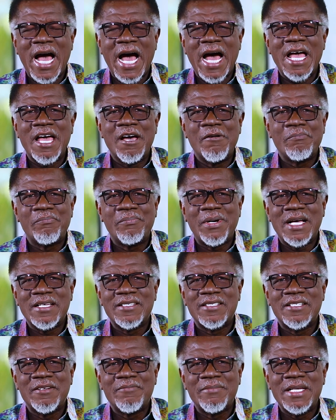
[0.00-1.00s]
I am
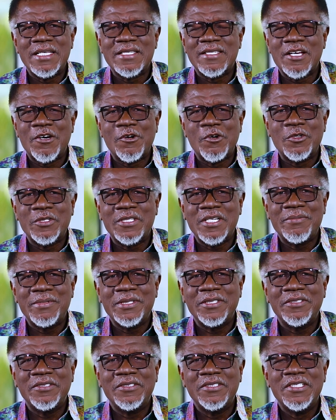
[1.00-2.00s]
Pastor Mensa
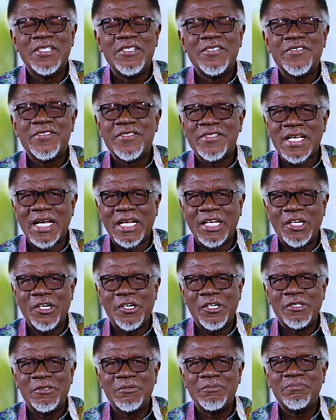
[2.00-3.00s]
Otabil.
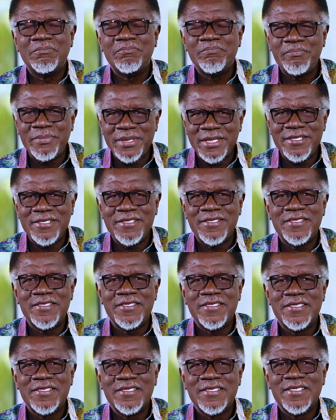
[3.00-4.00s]
Shalom,
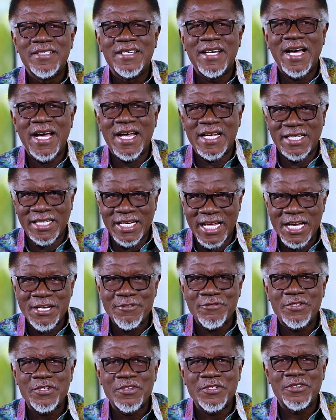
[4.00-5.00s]
peace, and
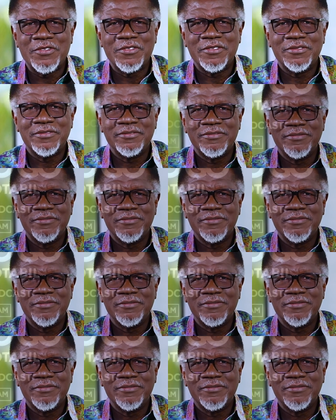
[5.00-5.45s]
life to you.